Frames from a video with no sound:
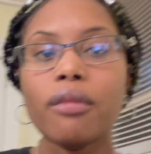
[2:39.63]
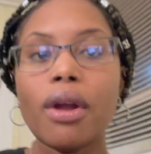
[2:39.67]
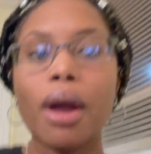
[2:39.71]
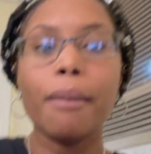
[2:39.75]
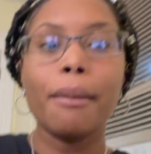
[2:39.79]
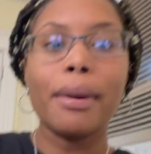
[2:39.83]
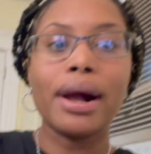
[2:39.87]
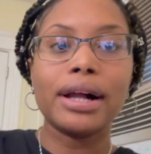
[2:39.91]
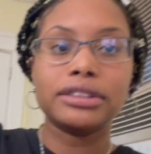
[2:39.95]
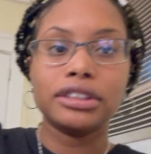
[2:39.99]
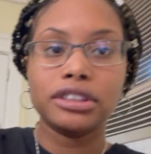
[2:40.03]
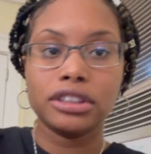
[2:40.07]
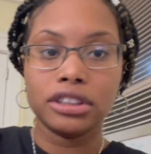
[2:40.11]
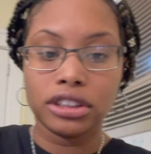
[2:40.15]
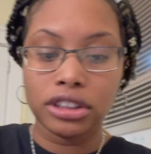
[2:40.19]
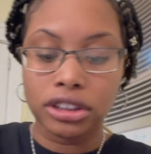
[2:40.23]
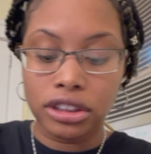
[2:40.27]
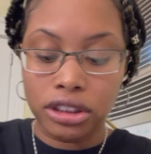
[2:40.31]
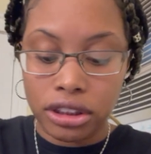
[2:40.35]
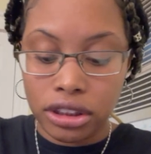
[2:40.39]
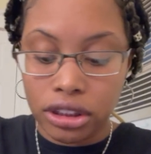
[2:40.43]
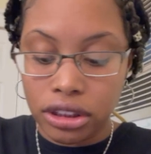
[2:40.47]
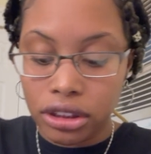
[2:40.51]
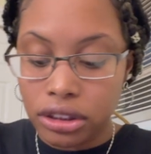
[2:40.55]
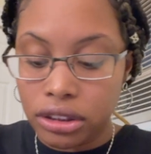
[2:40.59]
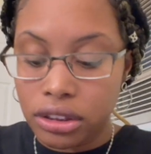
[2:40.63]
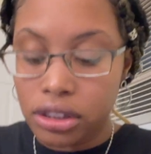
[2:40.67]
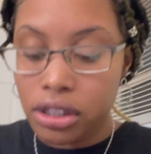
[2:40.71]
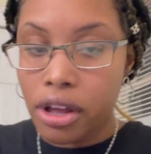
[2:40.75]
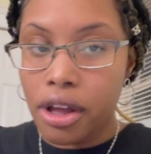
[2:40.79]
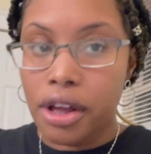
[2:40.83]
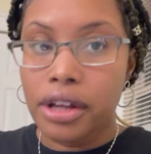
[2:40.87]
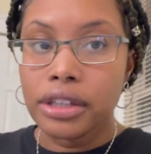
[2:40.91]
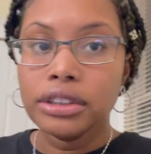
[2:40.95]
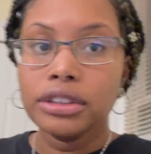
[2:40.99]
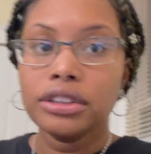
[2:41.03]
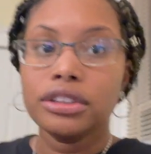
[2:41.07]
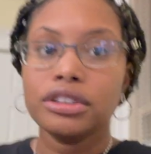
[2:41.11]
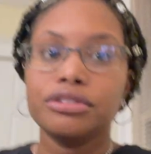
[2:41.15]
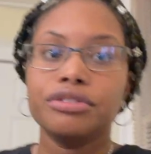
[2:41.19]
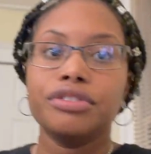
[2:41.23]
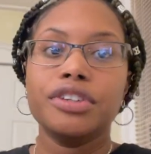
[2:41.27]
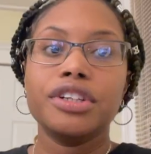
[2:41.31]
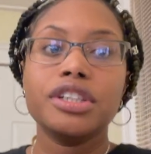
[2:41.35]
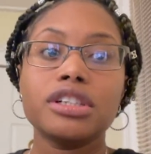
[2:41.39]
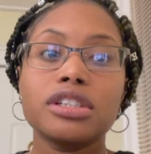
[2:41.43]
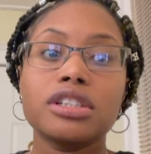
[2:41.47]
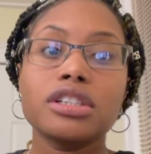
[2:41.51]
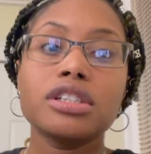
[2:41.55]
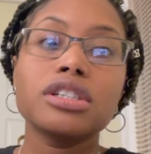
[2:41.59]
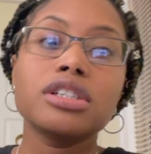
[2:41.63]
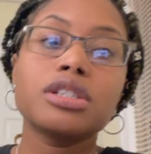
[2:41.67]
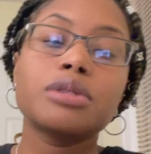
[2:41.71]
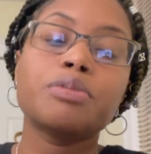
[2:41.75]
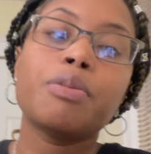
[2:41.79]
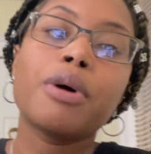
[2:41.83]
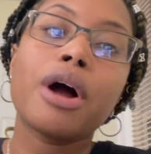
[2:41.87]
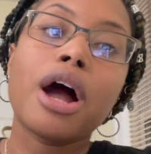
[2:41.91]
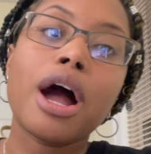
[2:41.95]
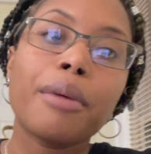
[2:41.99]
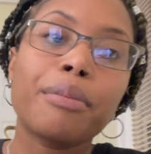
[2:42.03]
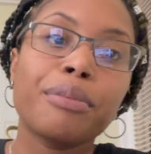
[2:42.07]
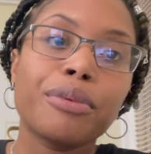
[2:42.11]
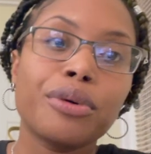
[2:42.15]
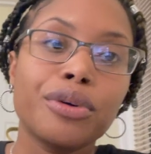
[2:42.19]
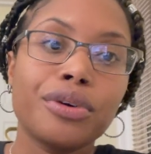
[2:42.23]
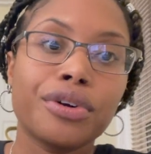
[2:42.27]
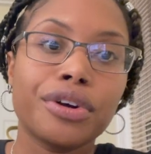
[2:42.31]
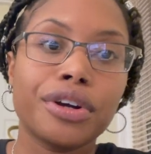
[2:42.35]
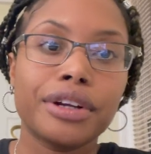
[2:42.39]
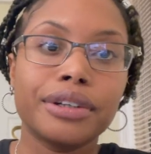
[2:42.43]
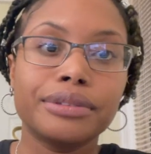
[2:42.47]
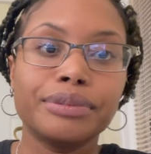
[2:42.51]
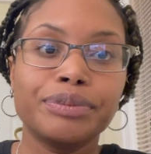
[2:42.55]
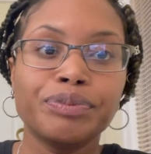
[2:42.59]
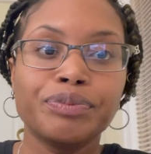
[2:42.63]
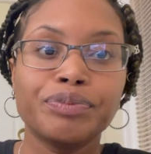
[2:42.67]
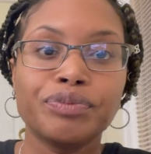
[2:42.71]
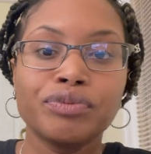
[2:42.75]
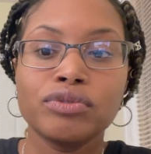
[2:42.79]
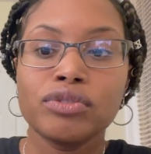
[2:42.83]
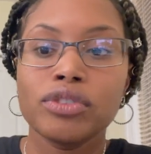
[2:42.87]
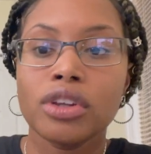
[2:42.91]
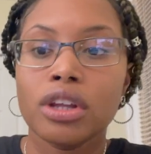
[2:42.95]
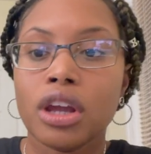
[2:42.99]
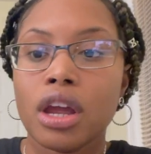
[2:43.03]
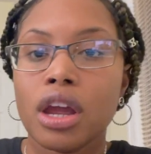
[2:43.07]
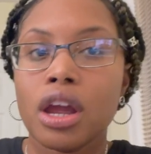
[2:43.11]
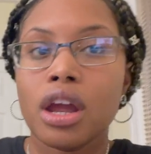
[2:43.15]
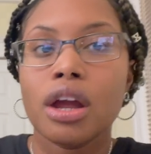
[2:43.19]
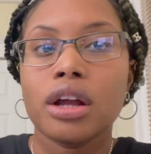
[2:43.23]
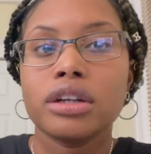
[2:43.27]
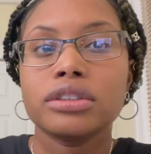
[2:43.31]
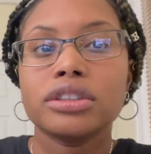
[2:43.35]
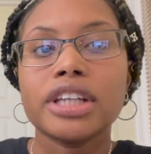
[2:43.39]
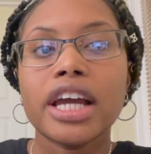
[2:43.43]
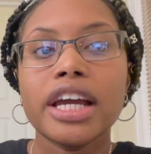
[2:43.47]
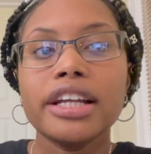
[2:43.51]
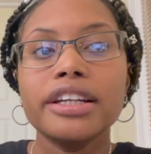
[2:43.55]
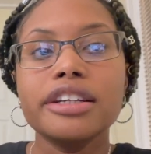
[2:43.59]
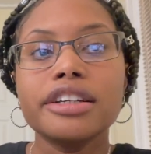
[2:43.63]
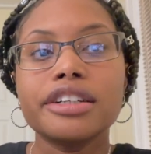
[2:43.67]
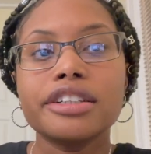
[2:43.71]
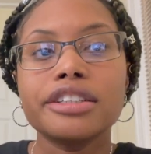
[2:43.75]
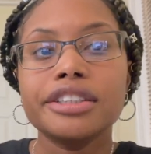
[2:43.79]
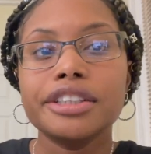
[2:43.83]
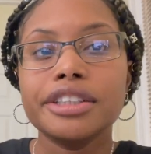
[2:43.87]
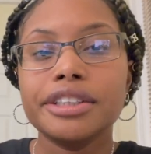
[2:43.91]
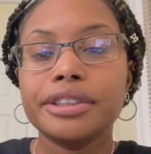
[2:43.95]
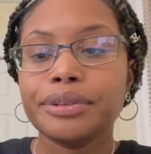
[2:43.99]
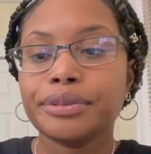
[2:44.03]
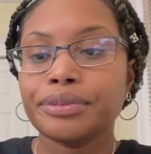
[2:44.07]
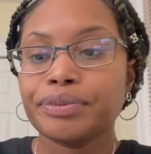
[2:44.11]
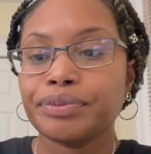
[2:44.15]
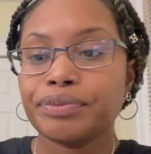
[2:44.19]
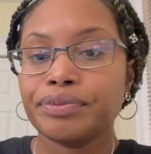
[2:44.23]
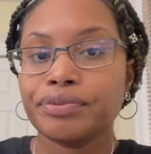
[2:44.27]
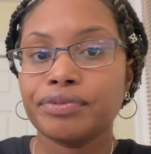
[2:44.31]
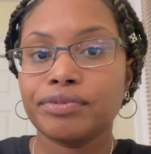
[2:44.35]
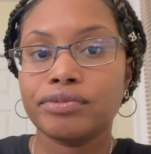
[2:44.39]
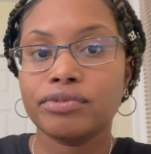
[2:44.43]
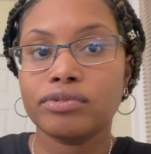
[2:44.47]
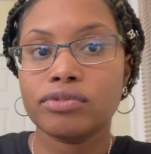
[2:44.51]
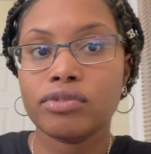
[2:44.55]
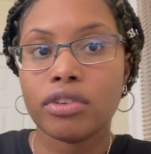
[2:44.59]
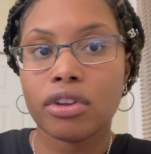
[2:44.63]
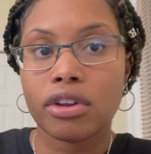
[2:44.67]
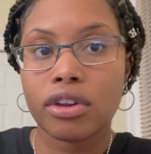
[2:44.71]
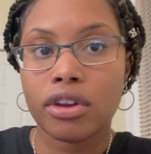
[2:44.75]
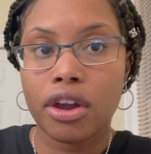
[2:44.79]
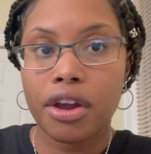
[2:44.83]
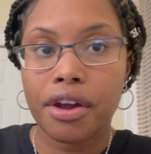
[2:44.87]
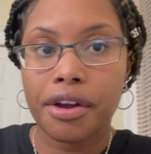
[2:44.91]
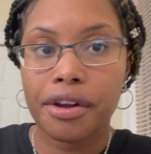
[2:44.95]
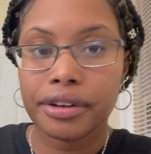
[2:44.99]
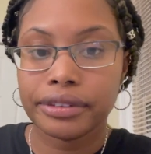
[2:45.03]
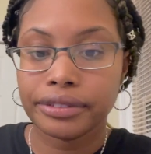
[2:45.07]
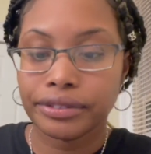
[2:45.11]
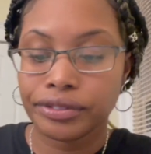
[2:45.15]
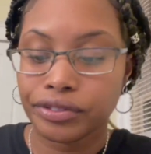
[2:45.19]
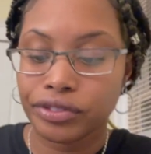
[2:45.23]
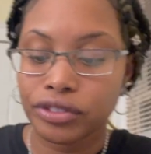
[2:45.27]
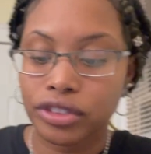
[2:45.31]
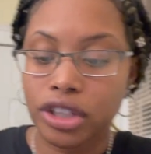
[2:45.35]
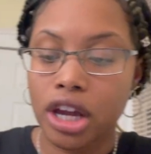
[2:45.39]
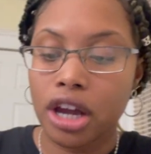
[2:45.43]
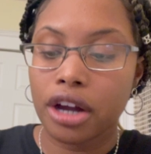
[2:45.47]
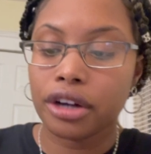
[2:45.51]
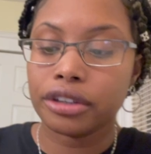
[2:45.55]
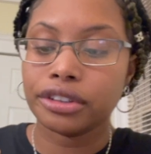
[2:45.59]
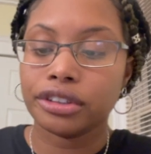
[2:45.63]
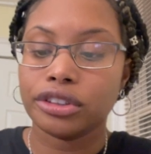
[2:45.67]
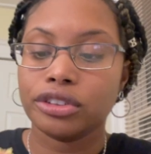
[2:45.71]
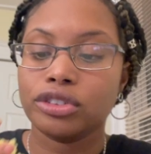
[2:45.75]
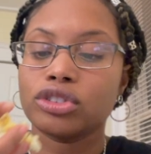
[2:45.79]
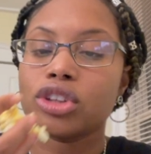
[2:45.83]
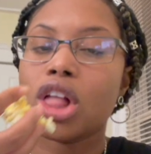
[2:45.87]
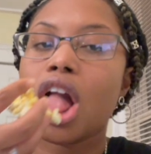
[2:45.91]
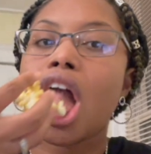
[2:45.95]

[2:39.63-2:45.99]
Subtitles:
I'm gonna eat this, finish this popcorn. Technically, I don't know.